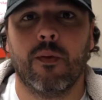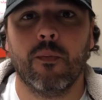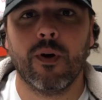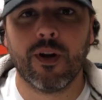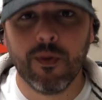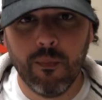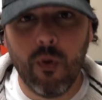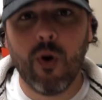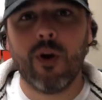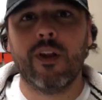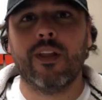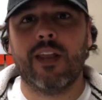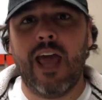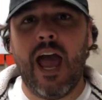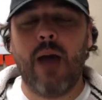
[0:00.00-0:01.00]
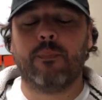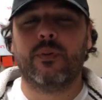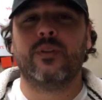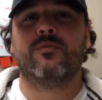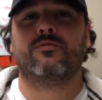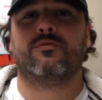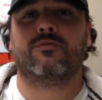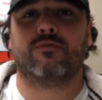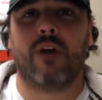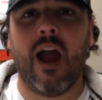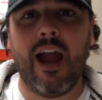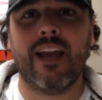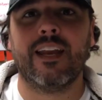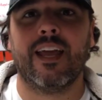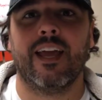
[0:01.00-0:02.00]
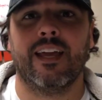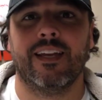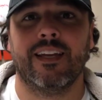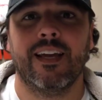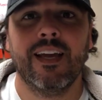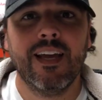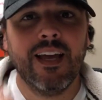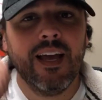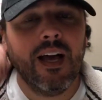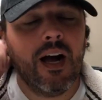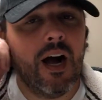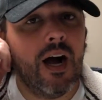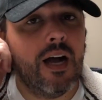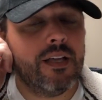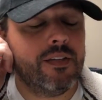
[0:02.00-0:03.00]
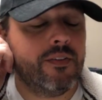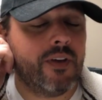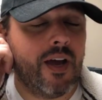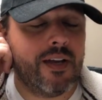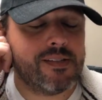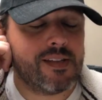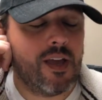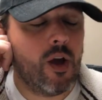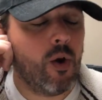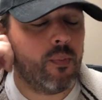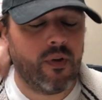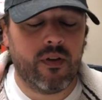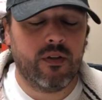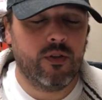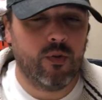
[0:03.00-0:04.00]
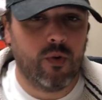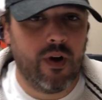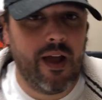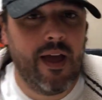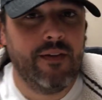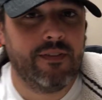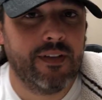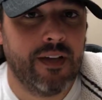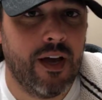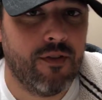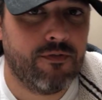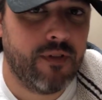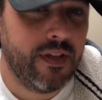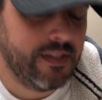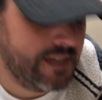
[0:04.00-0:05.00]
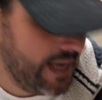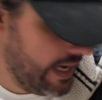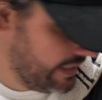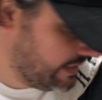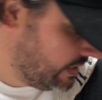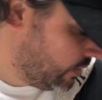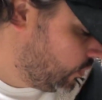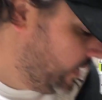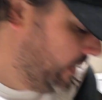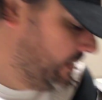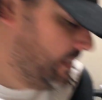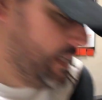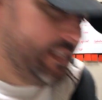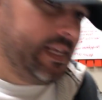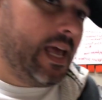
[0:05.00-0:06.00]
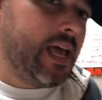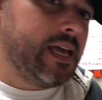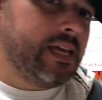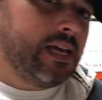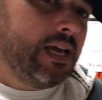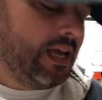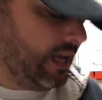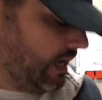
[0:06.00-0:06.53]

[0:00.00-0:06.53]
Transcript: Well, good morning. Happy Friday. You guys, I hope you are having a fantastic week. Today,